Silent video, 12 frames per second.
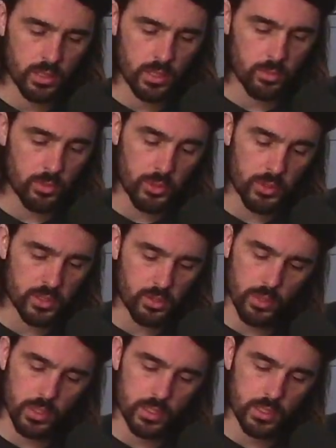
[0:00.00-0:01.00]
between his
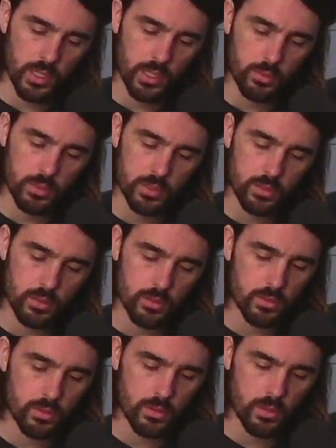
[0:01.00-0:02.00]
gray side
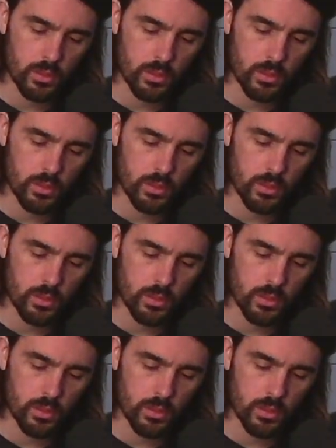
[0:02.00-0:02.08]
whiskers.